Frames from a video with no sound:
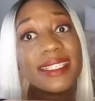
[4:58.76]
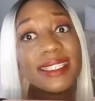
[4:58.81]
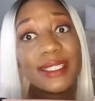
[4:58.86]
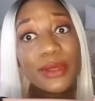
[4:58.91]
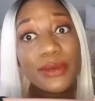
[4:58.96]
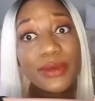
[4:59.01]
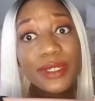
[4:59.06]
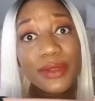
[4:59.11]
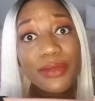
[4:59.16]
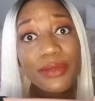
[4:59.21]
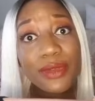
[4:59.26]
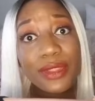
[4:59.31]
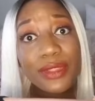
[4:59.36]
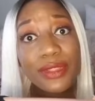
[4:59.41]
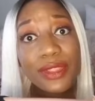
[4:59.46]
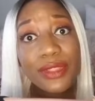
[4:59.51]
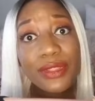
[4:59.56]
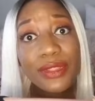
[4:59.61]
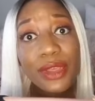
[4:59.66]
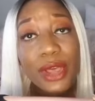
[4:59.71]
So different
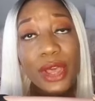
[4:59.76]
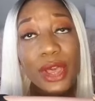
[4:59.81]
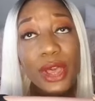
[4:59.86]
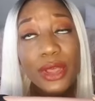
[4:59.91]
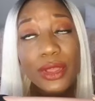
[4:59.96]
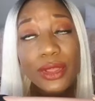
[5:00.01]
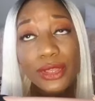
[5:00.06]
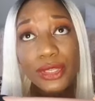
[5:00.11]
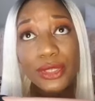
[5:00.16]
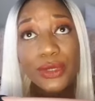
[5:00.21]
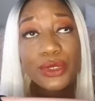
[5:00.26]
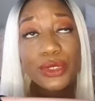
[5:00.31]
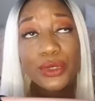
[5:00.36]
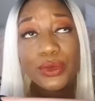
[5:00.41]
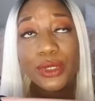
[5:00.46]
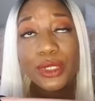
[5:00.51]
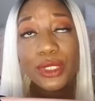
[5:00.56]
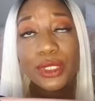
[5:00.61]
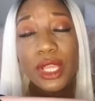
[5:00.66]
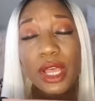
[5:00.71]
than the
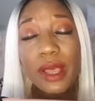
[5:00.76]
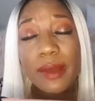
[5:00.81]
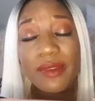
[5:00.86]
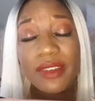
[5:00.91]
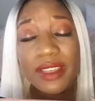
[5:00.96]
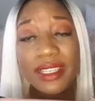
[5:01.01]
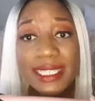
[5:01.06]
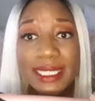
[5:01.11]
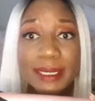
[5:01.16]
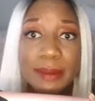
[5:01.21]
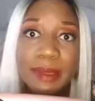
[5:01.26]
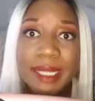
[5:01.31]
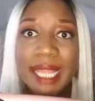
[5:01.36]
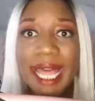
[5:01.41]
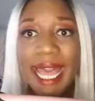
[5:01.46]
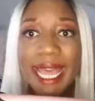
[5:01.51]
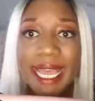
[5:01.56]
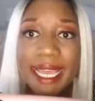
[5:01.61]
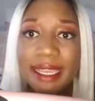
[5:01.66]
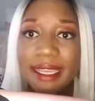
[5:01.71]
usual obvious
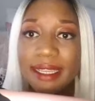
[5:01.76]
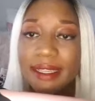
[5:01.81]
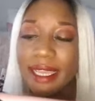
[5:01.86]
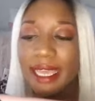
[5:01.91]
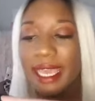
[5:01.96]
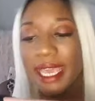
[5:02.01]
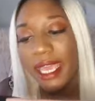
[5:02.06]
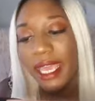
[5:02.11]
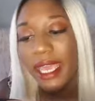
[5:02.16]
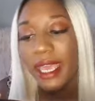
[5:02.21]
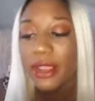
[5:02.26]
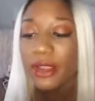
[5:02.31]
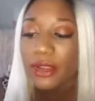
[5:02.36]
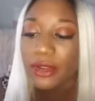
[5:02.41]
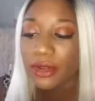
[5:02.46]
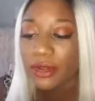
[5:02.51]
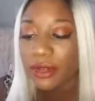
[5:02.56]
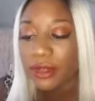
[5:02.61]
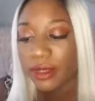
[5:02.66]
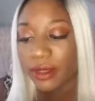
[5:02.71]
black
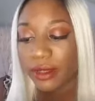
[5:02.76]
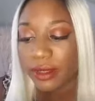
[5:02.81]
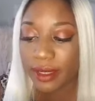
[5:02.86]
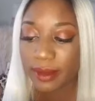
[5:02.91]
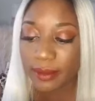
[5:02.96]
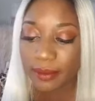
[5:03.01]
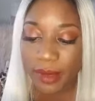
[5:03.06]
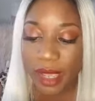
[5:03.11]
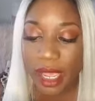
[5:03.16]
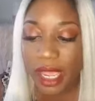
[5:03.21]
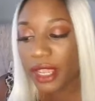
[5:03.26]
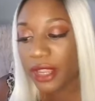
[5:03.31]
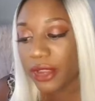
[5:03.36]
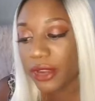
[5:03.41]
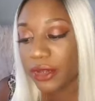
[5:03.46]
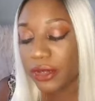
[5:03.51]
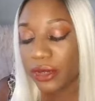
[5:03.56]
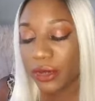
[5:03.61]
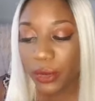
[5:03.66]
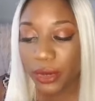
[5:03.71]
hair
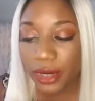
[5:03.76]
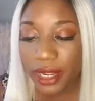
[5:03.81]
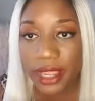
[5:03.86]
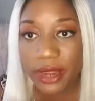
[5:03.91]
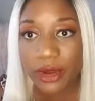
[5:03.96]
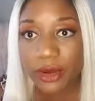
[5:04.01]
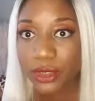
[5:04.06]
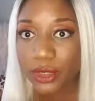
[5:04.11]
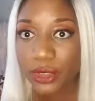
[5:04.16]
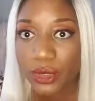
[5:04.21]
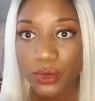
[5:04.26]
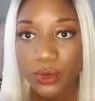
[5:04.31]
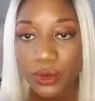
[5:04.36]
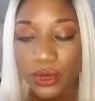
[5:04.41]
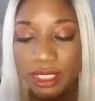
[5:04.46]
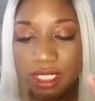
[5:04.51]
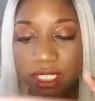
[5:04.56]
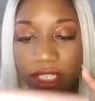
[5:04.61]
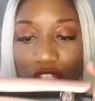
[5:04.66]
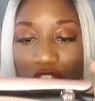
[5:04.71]
iron or hair
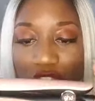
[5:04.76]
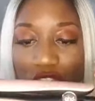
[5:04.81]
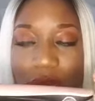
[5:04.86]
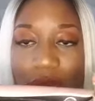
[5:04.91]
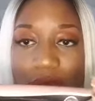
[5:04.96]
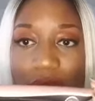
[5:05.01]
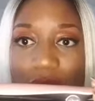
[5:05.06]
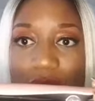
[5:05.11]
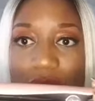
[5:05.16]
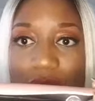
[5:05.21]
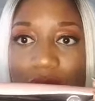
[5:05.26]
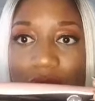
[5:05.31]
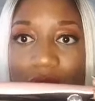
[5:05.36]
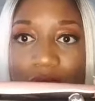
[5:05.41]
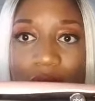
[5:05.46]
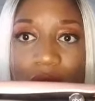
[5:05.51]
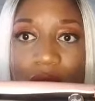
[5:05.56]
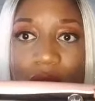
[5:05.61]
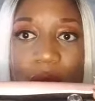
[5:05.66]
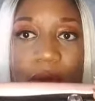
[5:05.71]
tools in general.
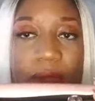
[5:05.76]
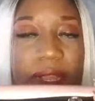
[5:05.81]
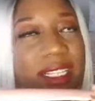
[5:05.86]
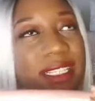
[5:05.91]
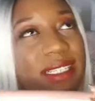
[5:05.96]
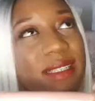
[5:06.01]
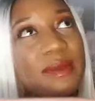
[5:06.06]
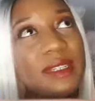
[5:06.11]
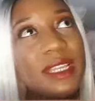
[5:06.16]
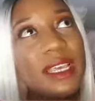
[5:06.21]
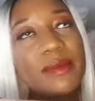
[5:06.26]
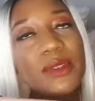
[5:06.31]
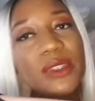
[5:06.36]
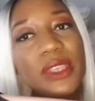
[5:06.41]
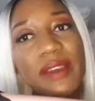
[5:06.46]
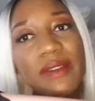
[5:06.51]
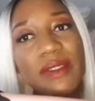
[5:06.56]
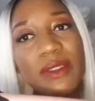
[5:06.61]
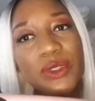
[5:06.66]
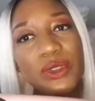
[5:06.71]
Or else sometimes you
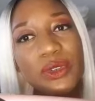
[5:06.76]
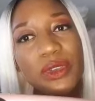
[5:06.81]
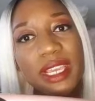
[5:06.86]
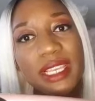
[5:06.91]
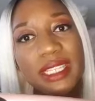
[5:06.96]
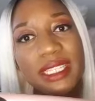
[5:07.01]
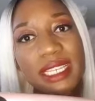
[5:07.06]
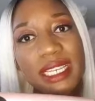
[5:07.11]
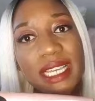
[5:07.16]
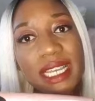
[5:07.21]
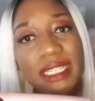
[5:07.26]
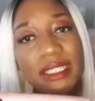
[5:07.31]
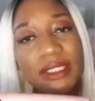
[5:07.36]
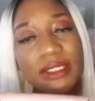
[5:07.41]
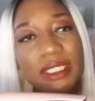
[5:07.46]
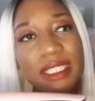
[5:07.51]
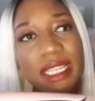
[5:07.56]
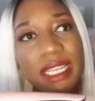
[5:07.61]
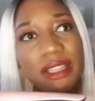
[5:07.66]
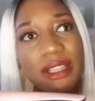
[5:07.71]
have those crazy
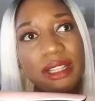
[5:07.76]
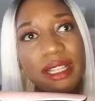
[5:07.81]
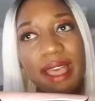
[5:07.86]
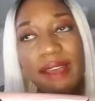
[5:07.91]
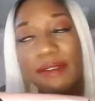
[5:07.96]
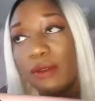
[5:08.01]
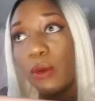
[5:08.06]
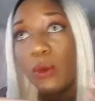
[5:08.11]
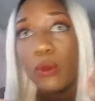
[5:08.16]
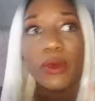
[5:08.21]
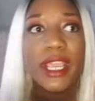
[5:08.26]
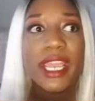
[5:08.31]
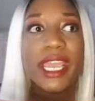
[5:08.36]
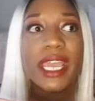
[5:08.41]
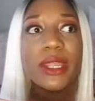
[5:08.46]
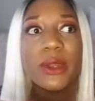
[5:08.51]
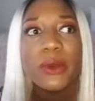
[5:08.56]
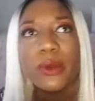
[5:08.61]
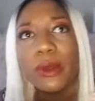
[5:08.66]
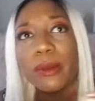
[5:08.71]
colors, like they'll have a
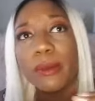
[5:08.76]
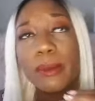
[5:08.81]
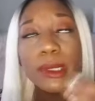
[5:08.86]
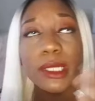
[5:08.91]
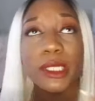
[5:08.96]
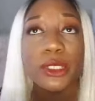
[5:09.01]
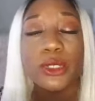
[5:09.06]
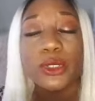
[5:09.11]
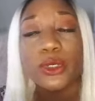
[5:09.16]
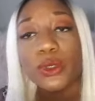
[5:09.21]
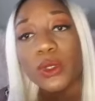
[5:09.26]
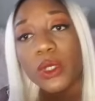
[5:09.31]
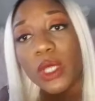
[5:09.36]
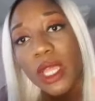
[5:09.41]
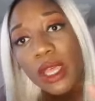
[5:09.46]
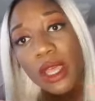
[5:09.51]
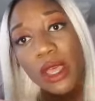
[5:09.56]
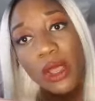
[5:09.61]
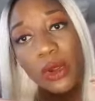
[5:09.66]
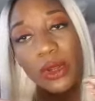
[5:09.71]
red or a blue
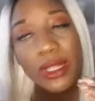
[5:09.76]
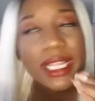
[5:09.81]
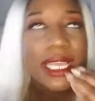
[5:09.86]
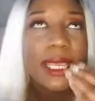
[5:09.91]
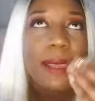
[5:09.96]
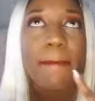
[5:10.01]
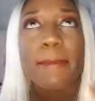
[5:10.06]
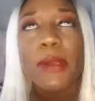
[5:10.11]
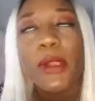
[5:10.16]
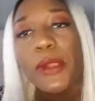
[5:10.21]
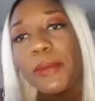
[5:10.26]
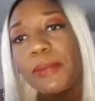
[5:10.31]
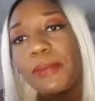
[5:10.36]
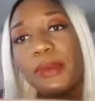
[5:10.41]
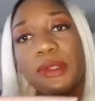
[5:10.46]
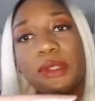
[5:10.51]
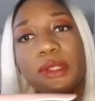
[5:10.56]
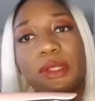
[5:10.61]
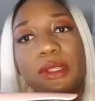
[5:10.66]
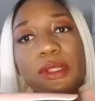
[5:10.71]
or like a
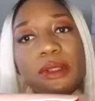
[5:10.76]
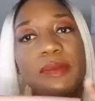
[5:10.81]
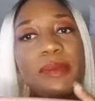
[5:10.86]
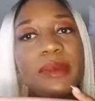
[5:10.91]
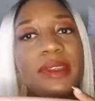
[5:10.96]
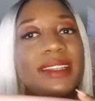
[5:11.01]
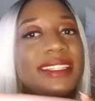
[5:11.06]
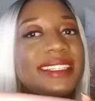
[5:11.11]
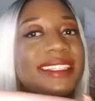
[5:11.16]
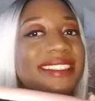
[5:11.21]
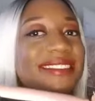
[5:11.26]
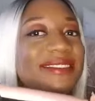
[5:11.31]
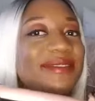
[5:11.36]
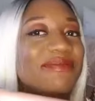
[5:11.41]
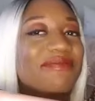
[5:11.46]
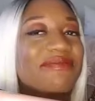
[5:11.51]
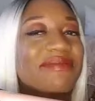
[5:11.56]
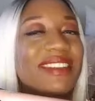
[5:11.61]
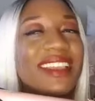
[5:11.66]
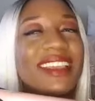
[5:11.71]
purple, but it's
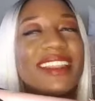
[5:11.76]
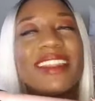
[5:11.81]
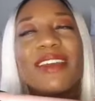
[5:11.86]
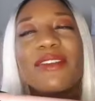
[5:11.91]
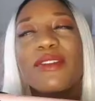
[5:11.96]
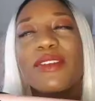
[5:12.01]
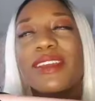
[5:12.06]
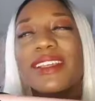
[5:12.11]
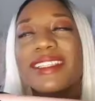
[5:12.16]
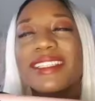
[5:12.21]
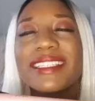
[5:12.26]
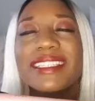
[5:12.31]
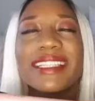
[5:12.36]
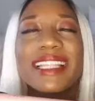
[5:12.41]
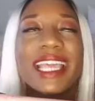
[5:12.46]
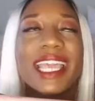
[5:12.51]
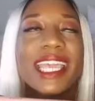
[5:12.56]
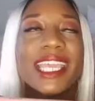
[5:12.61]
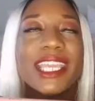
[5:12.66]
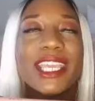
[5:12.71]
never as
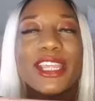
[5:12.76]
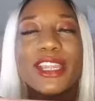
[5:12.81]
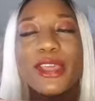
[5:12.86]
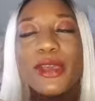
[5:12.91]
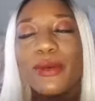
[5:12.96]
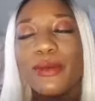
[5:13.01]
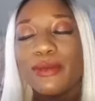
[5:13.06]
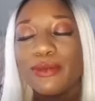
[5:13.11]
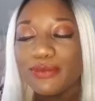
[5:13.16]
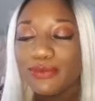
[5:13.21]
slick, you know.